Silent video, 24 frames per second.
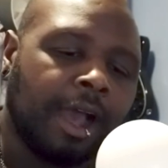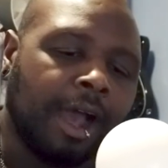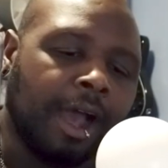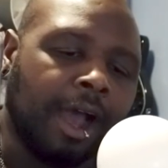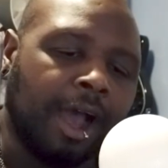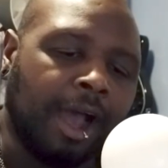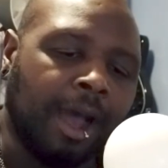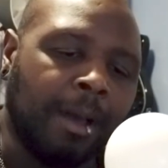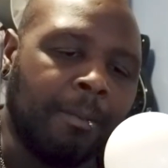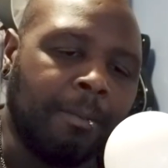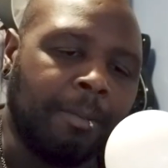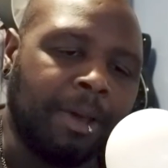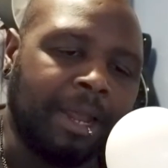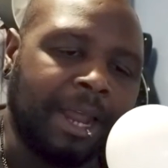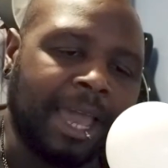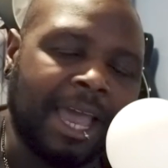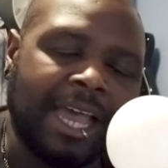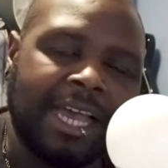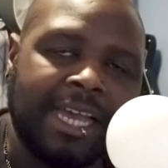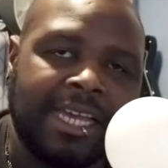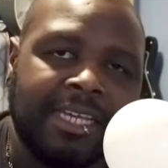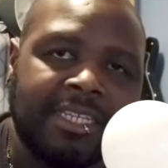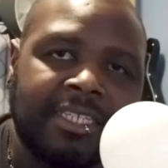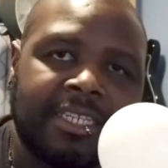But
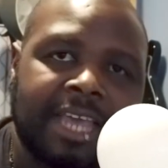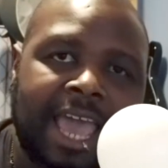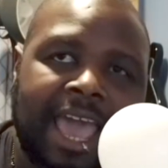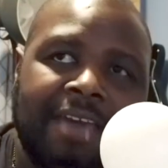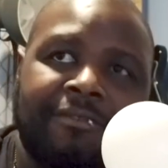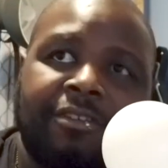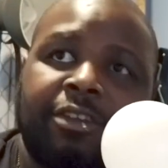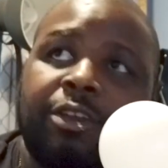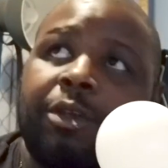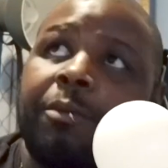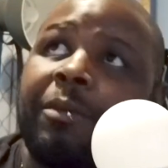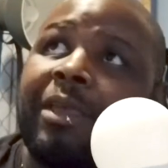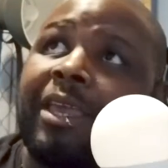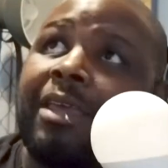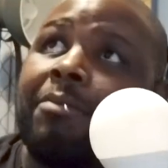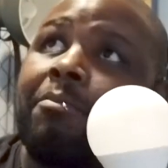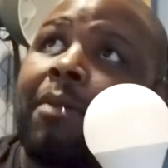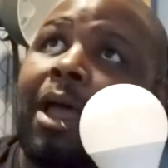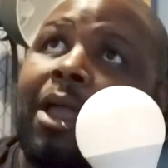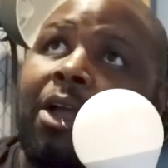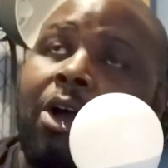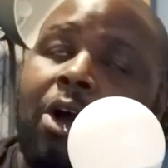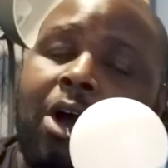as having them in my